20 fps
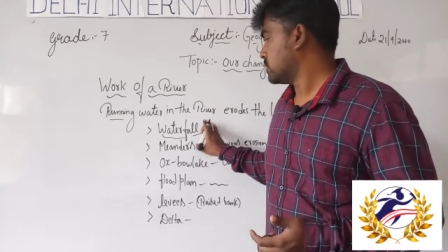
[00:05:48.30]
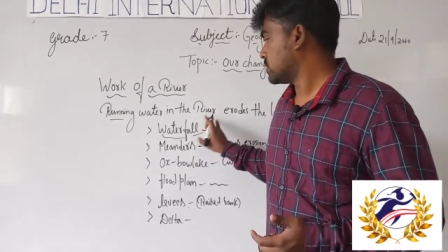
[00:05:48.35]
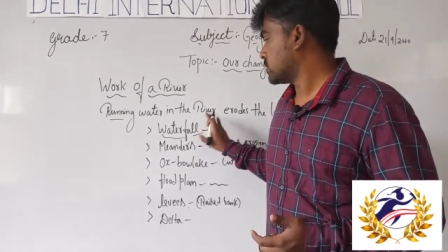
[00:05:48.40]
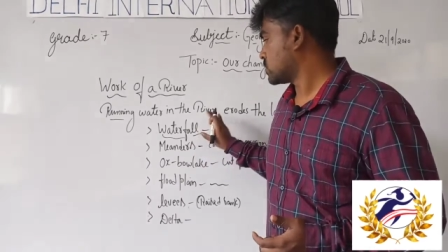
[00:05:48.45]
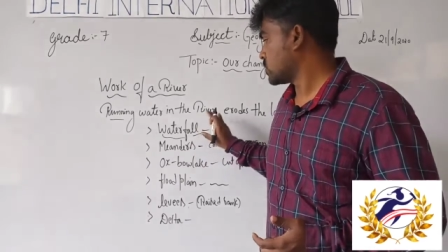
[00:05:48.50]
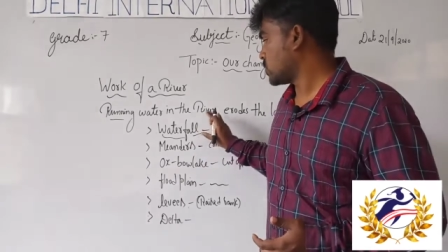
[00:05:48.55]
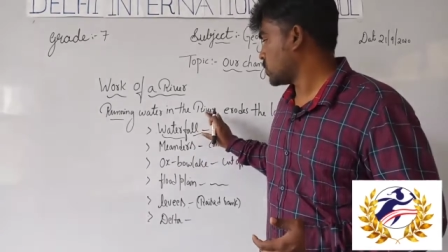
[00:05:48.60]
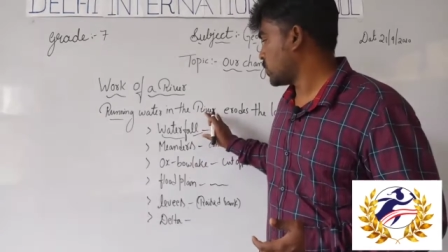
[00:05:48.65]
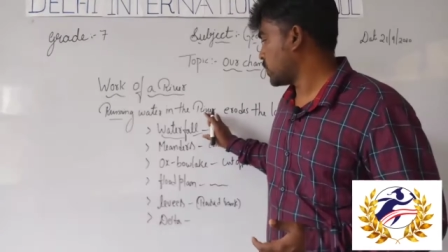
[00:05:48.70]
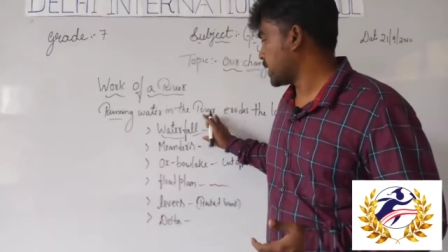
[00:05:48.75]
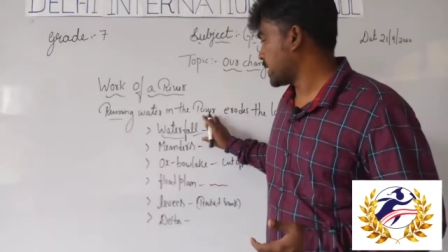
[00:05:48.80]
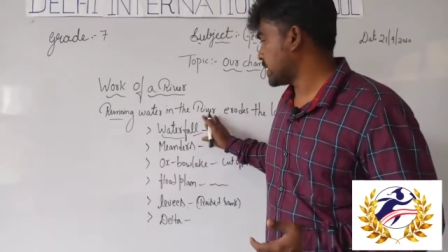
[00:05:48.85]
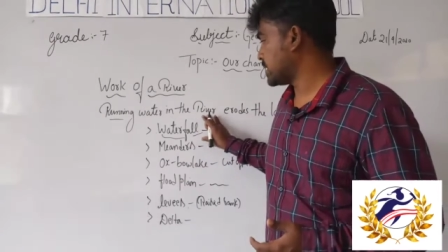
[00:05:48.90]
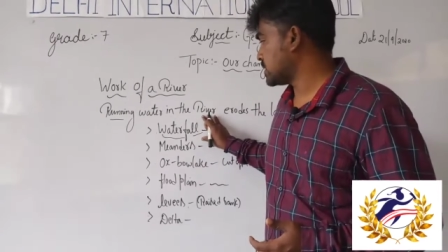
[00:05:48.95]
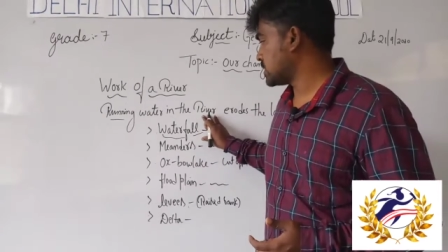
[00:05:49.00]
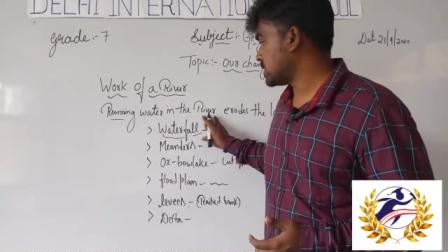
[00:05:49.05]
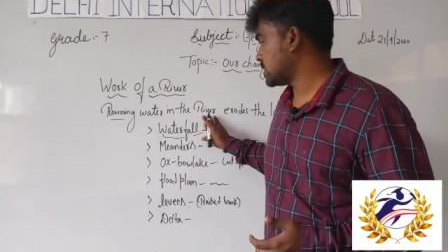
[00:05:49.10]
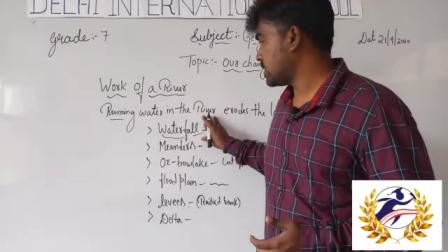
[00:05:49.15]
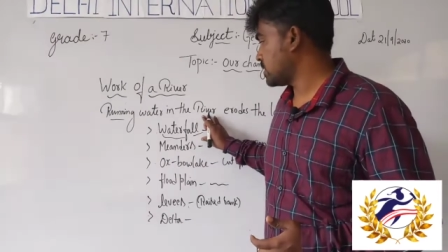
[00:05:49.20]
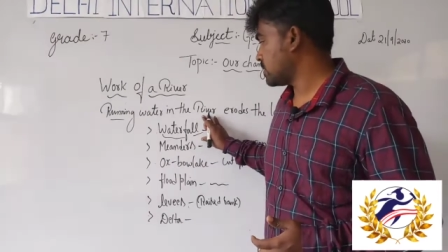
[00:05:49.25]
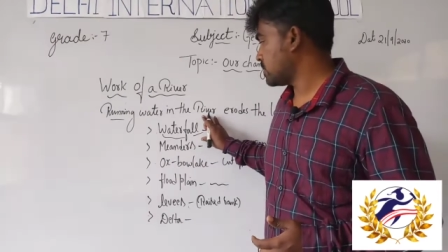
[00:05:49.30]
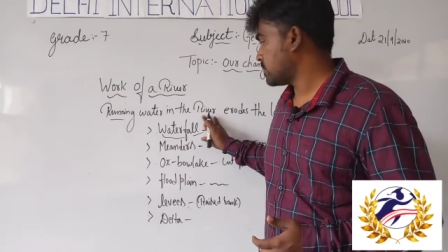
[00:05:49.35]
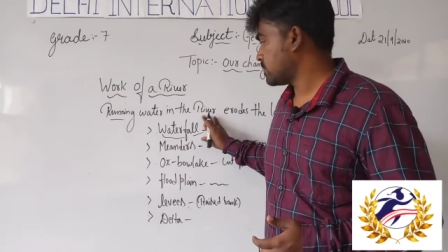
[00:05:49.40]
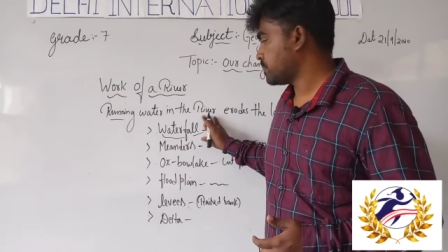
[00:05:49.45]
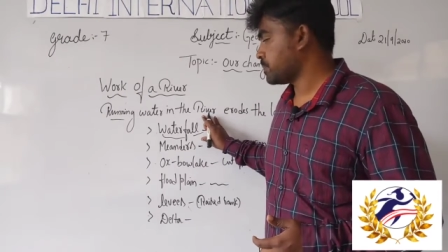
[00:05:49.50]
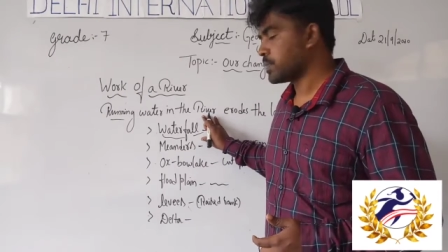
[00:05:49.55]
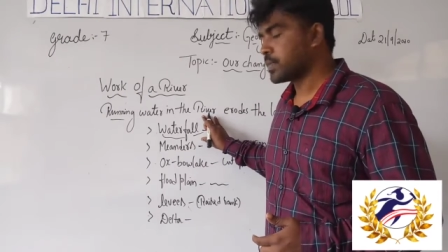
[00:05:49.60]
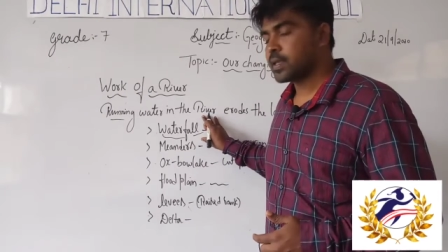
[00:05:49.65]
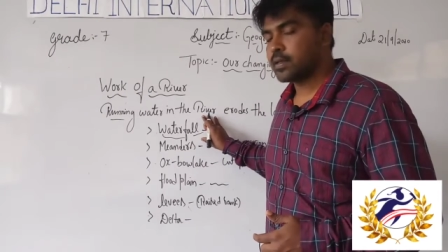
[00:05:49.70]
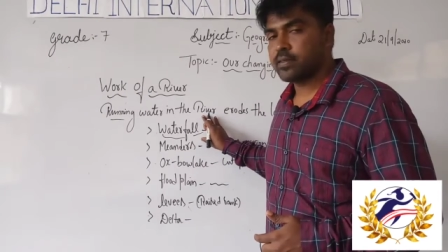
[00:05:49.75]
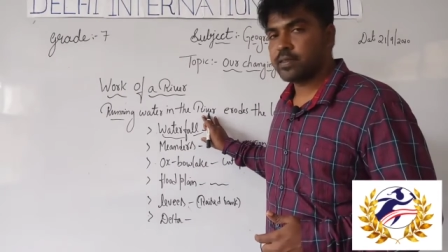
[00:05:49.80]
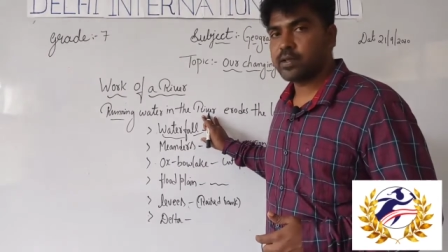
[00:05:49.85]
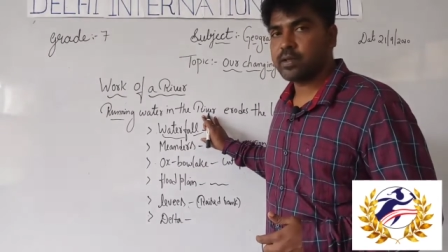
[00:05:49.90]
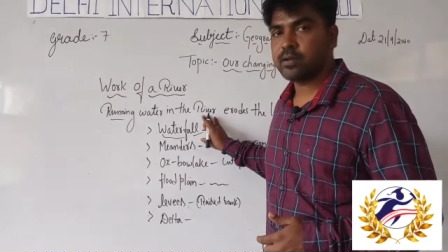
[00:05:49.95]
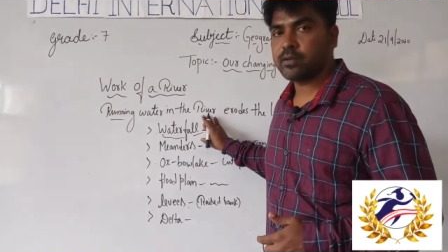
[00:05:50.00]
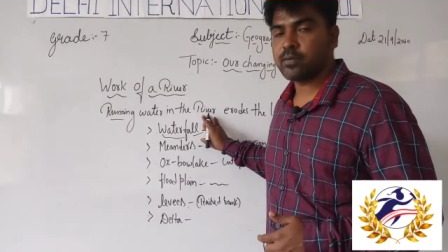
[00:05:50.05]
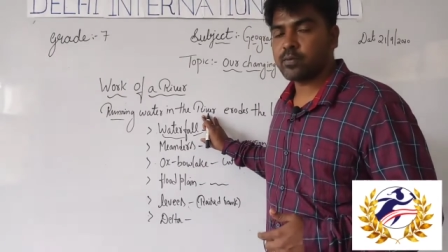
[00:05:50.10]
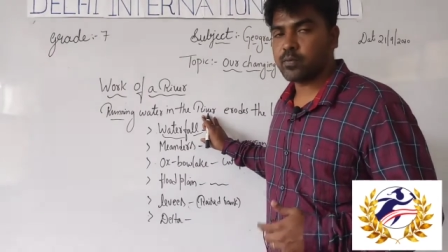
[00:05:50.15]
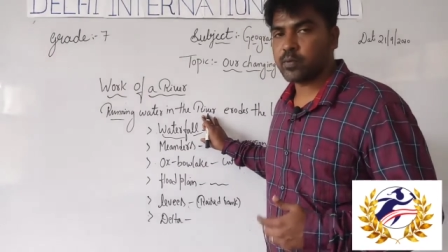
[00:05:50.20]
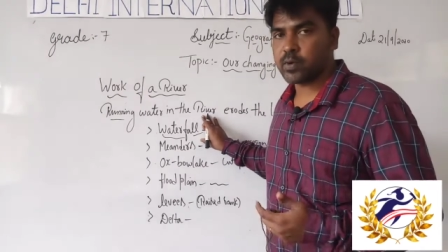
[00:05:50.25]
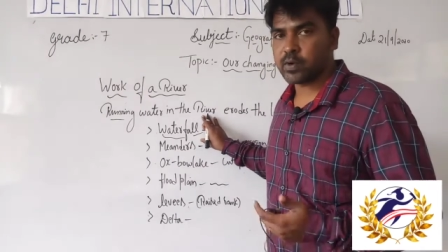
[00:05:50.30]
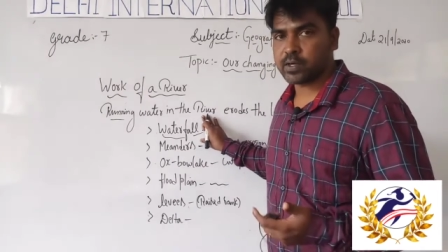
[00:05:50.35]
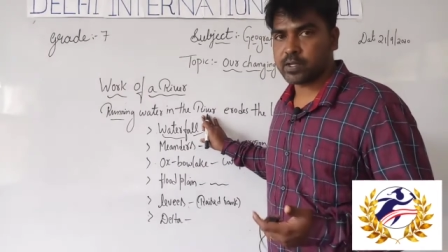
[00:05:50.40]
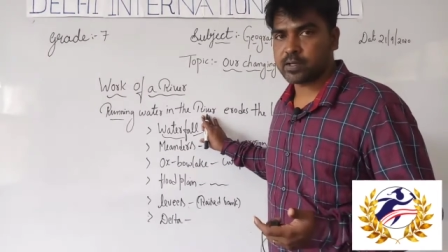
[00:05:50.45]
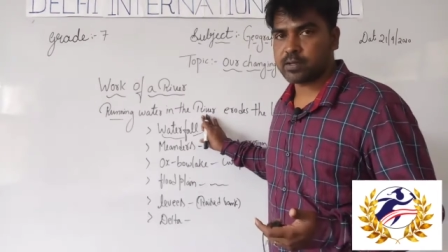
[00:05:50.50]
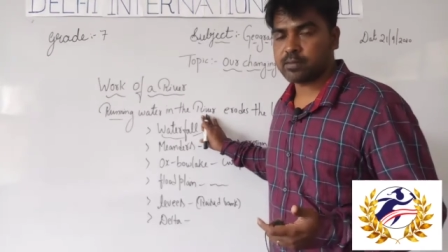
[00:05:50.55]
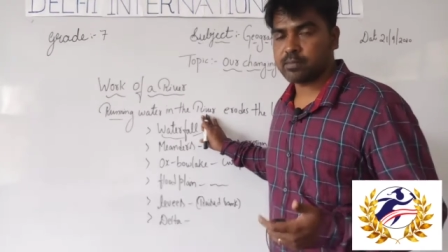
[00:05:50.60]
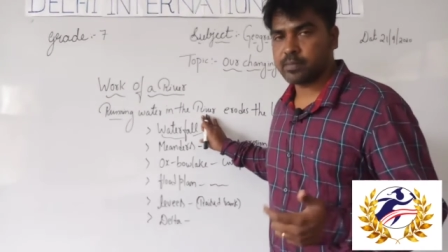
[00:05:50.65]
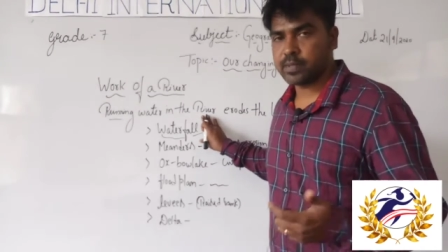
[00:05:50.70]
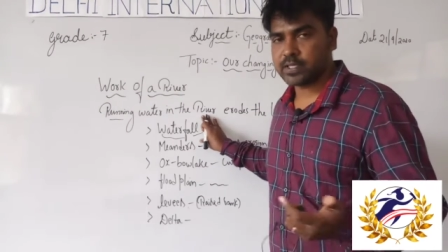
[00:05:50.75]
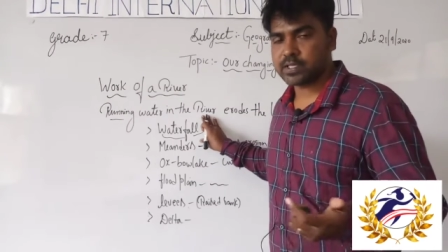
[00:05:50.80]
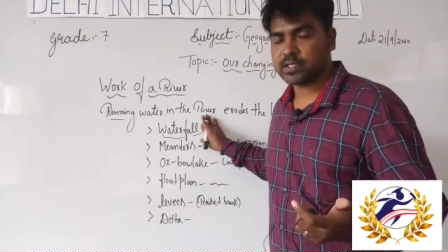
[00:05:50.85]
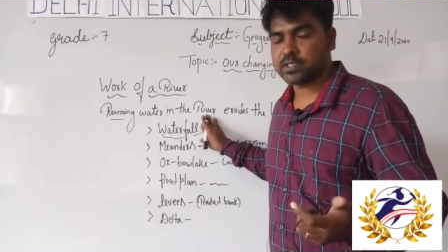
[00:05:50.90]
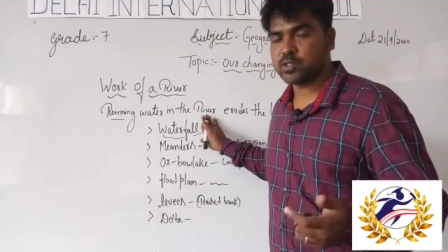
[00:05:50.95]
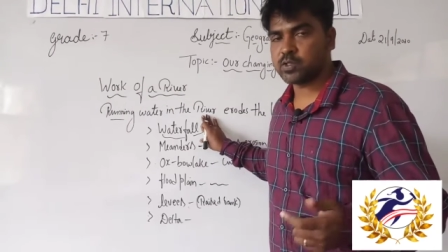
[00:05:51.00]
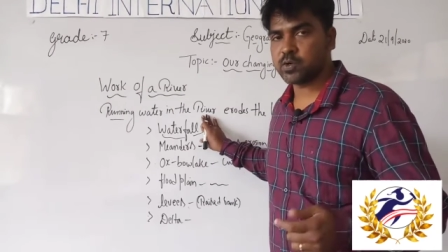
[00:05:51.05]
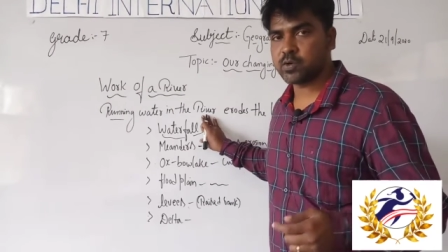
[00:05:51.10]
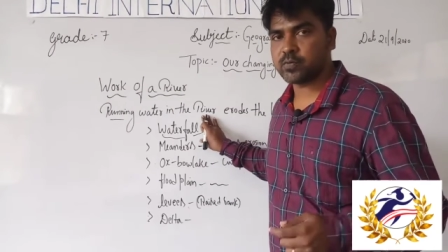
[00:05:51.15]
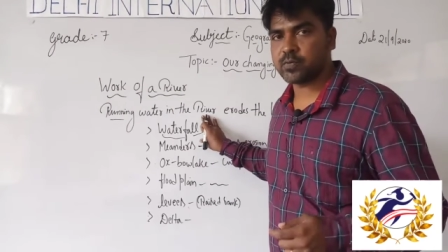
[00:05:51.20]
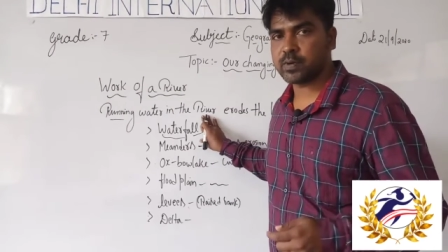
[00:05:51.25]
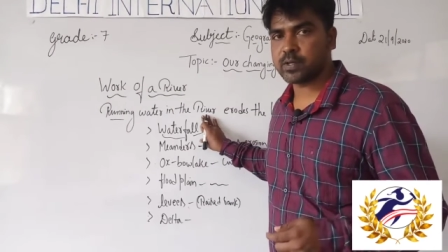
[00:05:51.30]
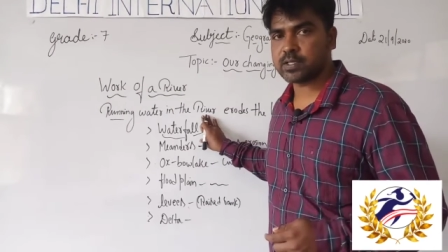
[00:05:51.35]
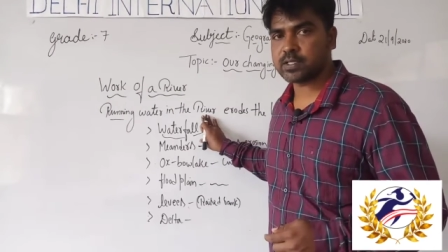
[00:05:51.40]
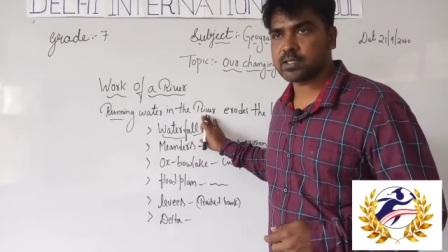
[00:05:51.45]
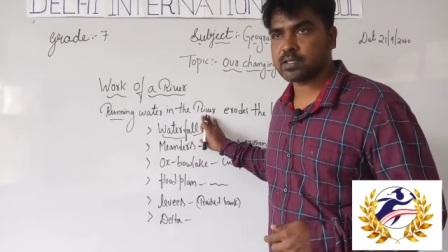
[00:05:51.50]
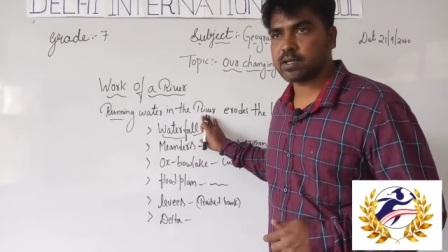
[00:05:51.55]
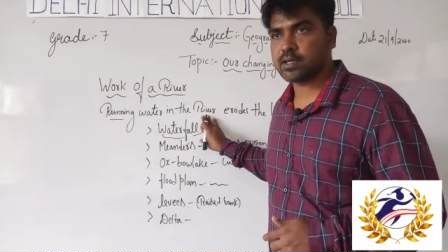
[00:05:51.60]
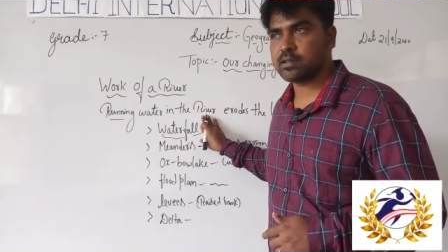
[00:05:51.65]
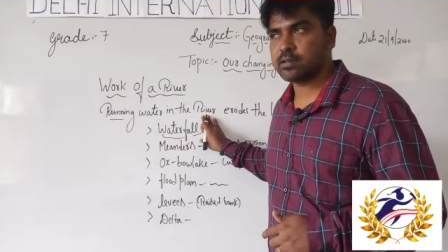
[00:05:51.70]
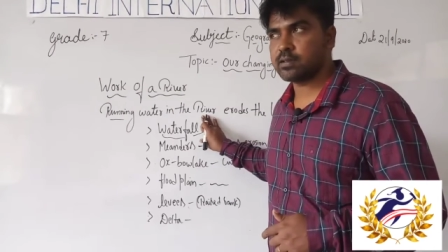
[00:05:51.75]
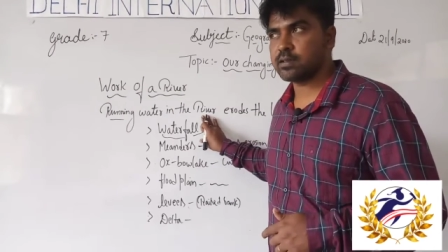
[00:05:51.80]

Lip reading: so we can see the water, means Jog Falls.